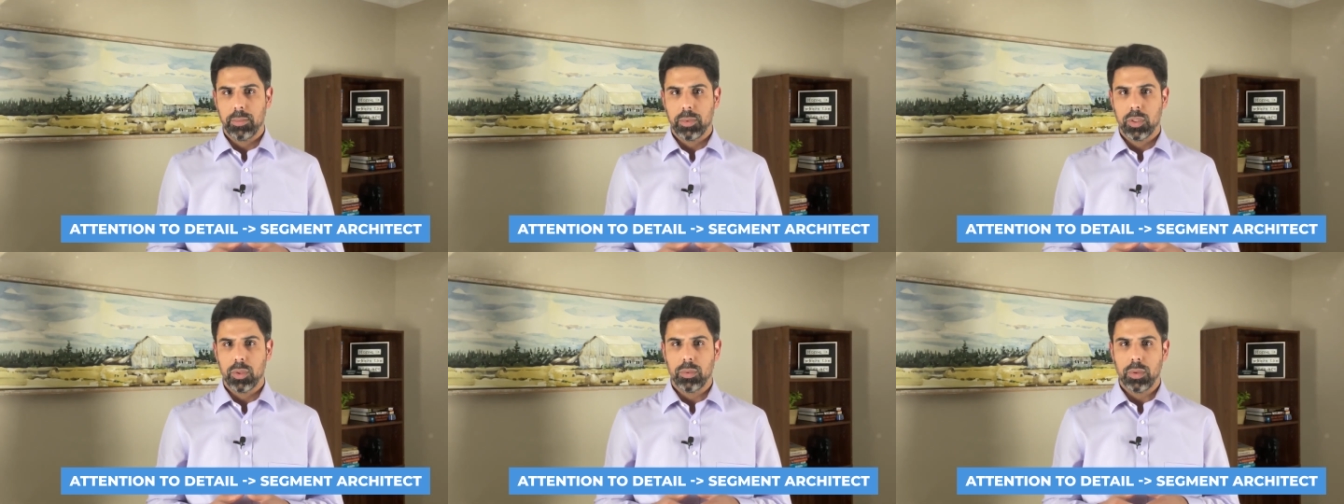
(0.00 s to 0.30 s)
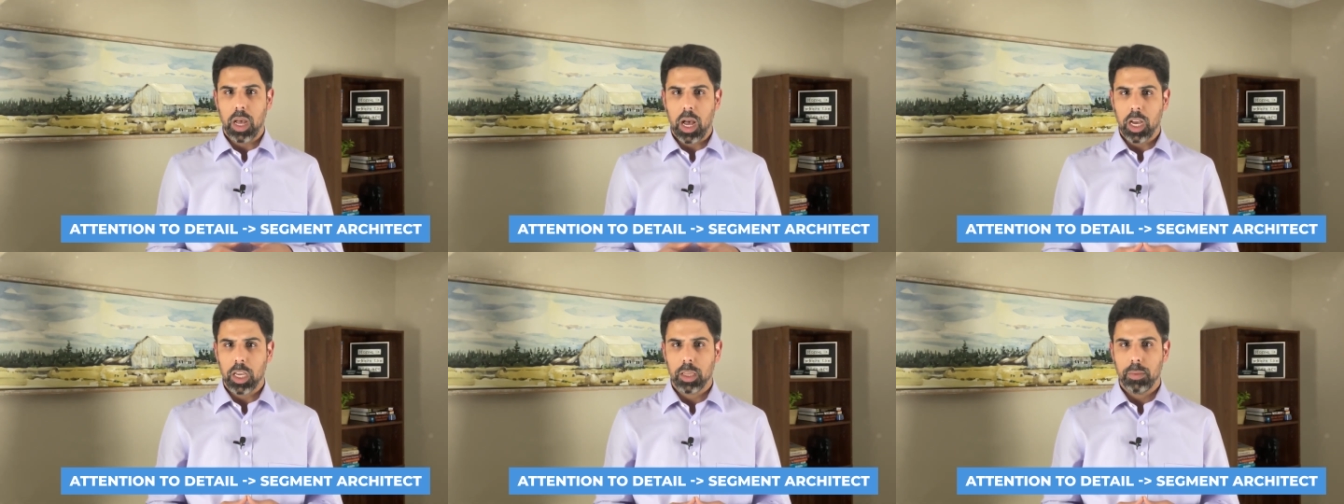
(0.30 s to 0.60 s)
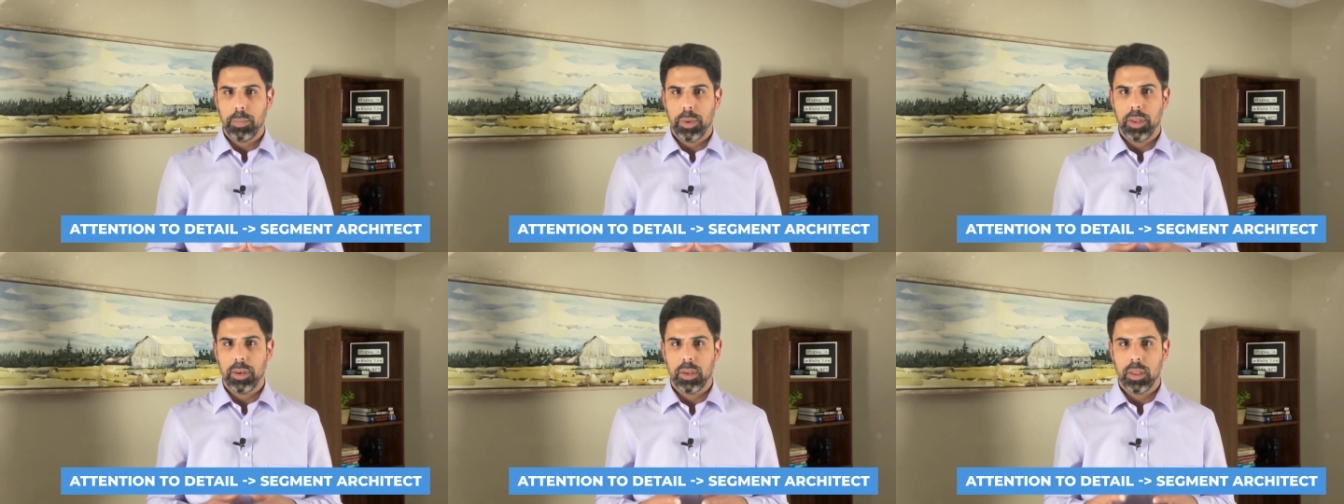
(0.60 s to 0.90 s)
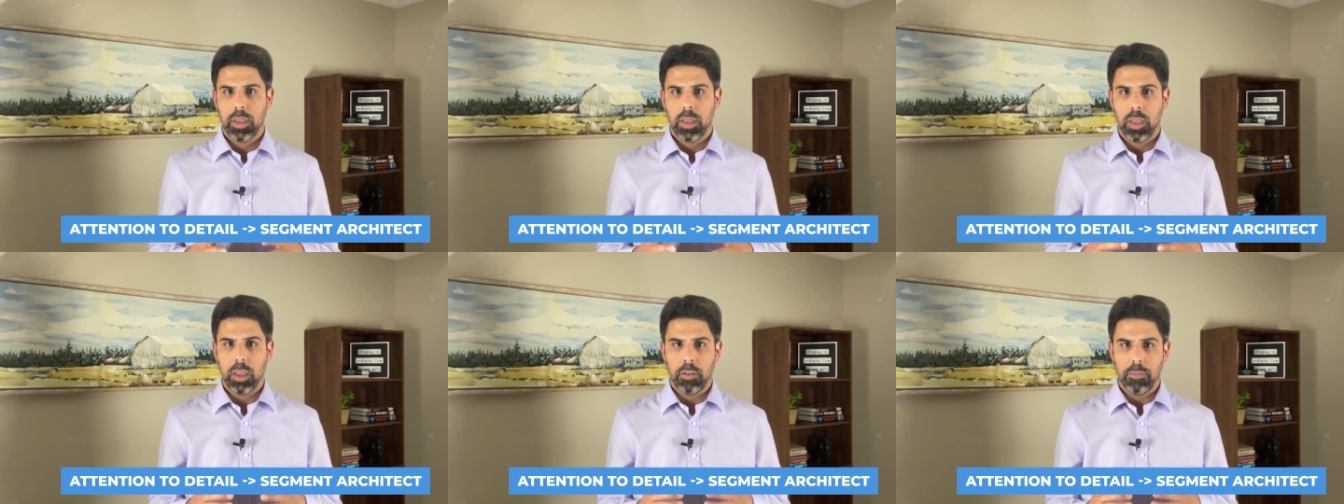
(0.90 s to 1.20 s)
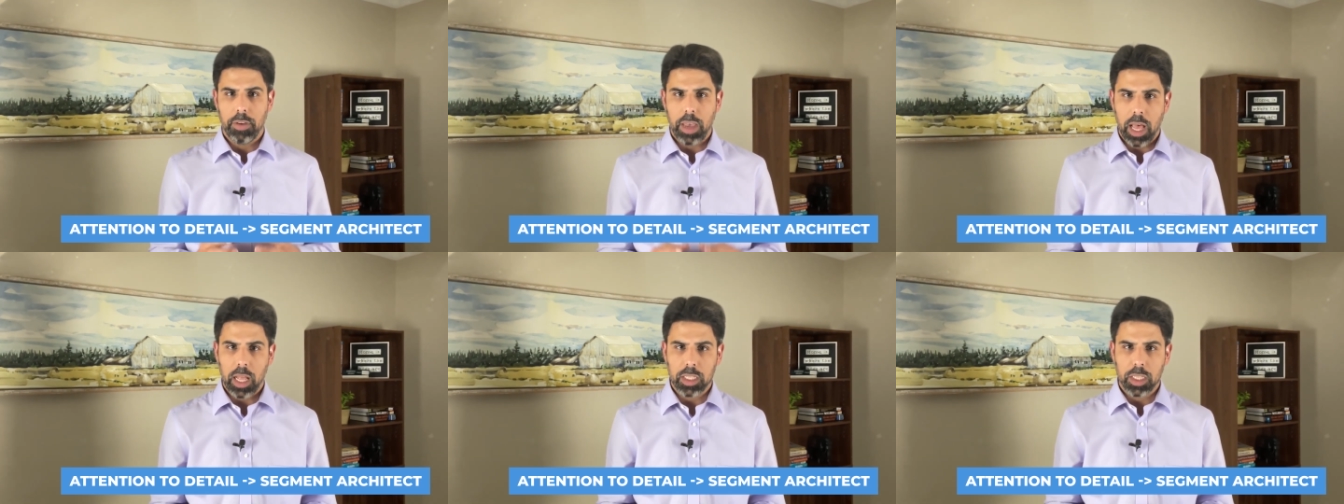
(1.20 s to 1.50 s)
to document,
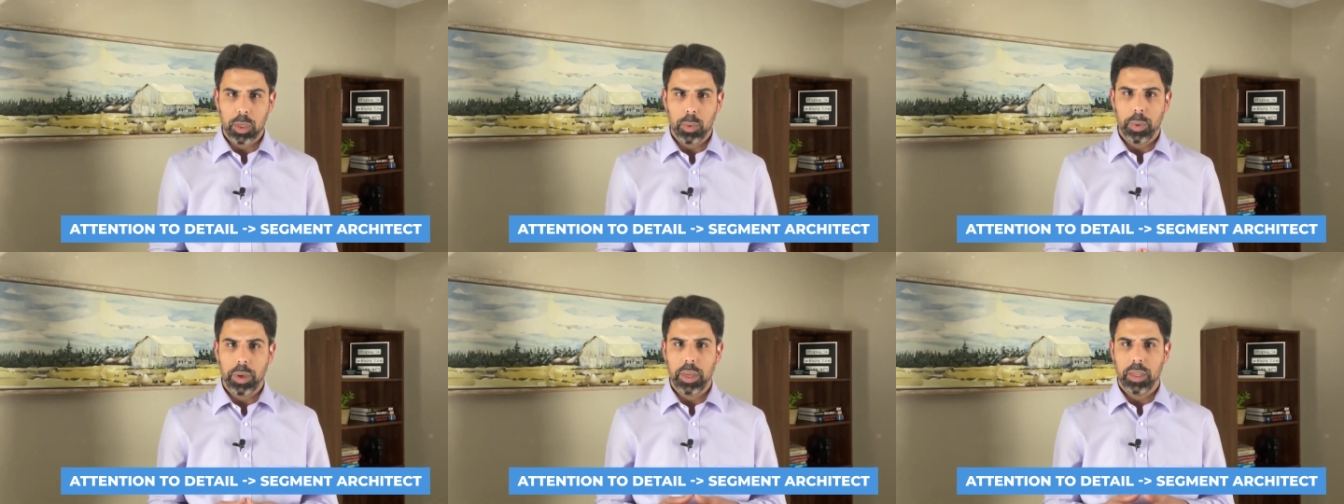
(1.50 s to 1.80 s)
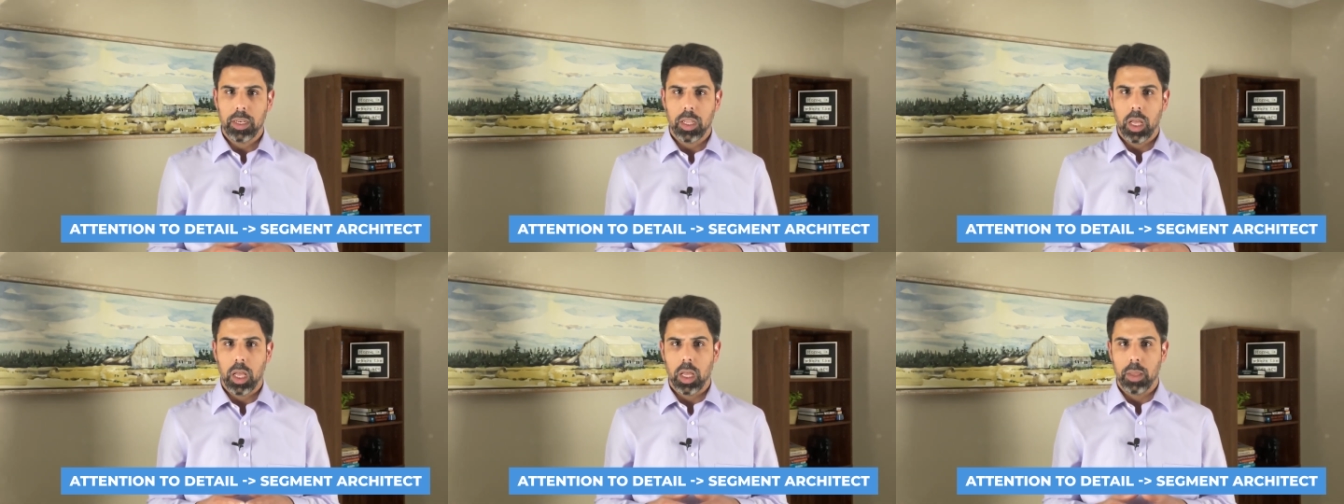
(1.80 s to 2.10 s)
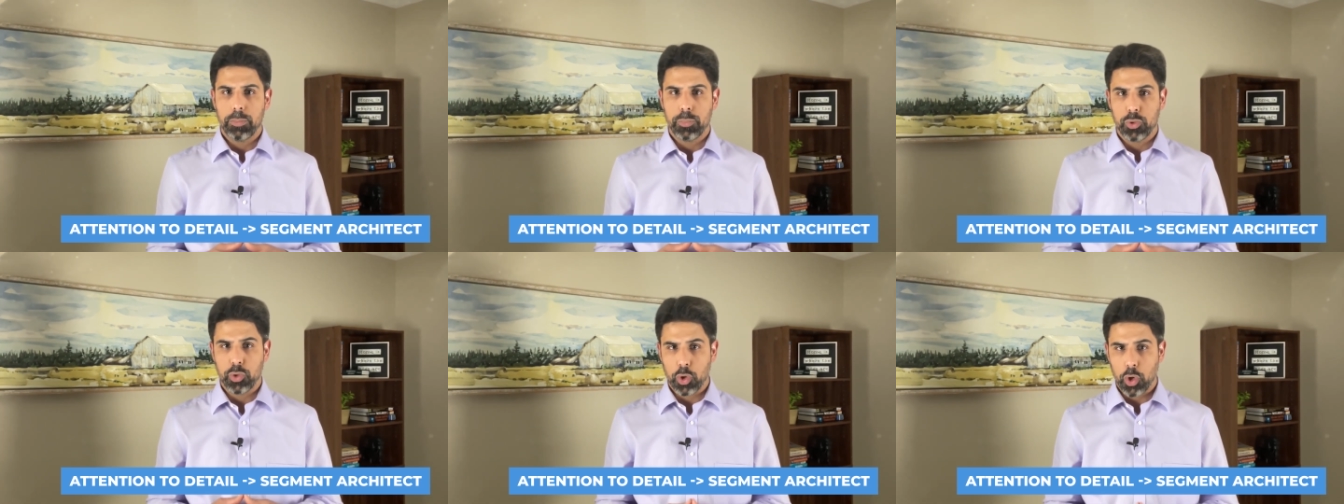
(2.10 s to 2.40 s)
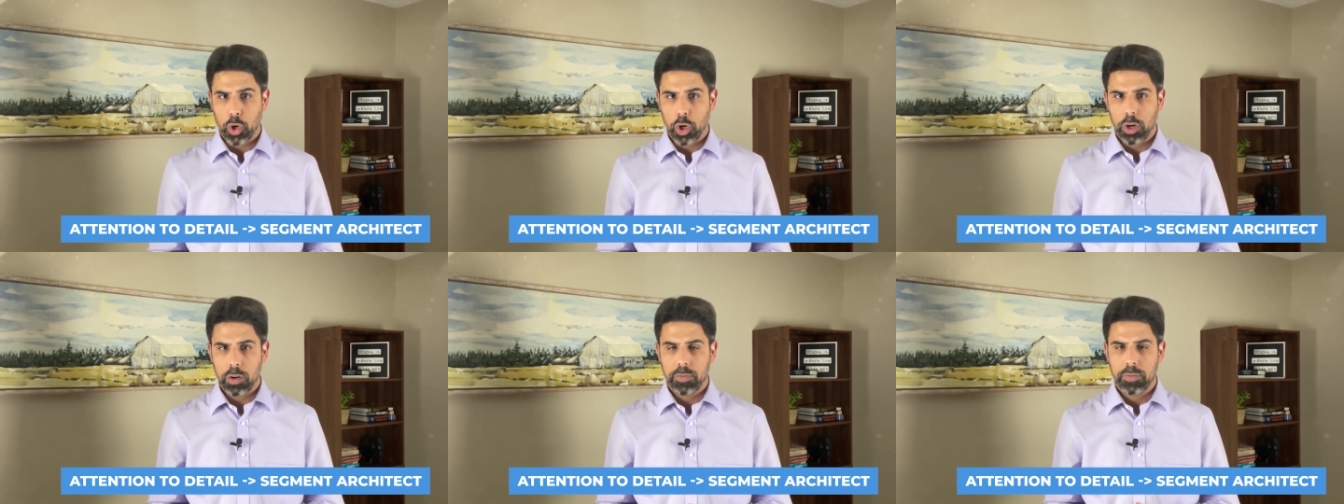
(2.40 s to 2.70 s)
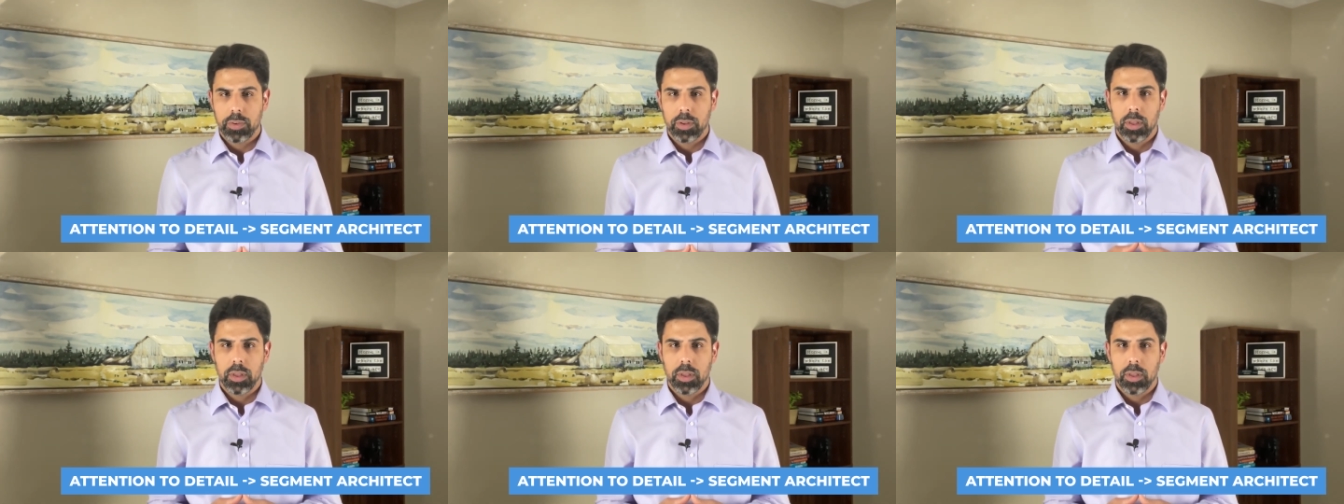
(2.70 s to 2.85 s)
evaluate, observe,